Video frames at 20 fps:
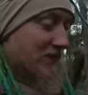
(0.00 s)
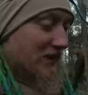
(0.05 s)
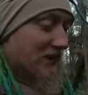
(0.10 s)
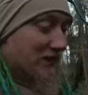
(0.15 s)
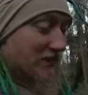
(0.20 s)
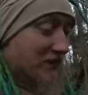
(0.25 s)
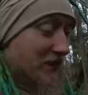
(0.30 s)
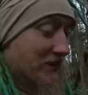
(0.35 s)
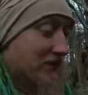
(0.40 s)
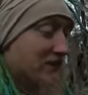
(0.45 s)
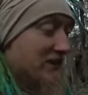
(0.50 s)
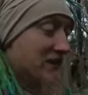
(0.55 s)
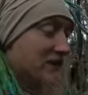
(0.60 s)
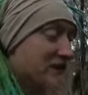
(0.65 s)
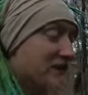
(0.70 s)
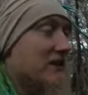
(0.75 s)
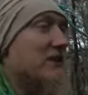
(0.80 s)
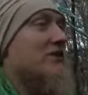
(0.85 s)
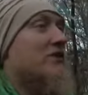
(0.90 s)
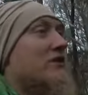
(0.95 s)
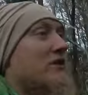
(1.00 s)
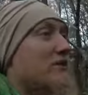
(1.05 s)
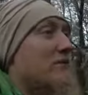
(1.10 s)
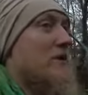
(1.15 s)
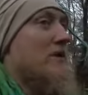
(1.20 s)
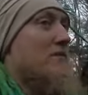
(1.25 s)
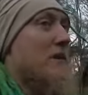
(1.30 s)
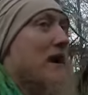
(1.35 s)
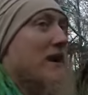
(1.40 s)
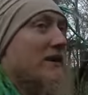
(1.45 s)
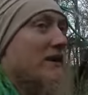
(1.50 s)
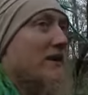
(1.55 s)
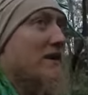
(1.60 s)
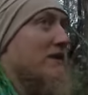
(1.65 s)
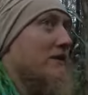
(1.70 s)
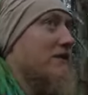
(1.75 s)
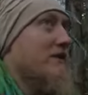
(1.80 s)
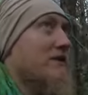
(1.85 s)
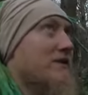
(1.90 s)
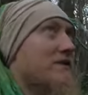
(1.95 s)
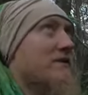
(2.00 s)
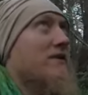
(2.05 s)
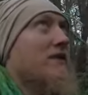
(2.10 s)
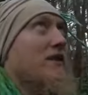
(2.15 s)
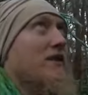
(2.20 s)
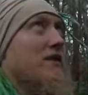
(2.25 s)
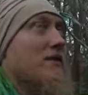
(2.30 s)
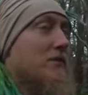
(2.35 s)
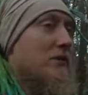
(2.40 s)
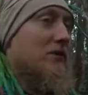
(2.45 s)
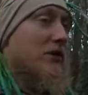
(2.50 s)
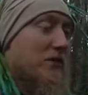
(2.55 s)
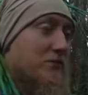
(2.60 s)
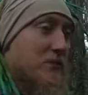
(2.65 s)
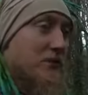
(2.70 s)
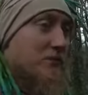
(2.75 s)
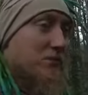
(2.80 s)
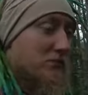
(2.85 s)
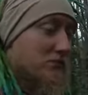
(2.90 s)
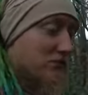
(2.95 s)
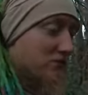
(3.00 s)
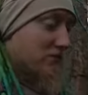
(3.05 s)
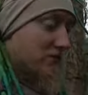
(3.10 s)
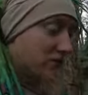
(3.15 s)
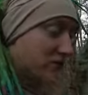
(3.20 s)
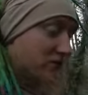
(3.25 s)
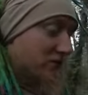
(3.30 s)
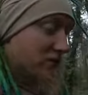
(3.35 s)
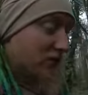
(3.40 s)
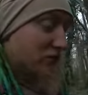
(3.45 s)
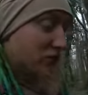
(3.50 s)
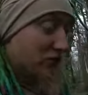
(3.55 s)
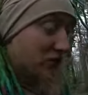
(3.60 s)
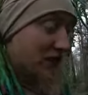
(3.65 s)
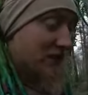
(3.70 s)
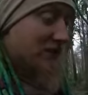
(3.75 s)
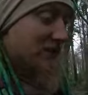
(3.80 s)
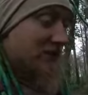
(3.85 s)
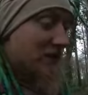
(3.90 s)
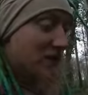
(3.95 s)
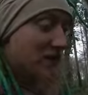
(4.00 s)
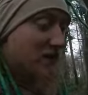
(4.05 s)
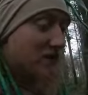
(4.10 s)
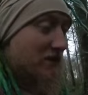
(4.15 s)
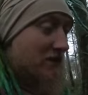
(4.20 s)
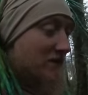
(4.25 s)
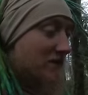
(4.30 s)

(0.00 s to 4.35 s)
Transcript: And the fact that I did show my bad days, a lot of people could relate to that.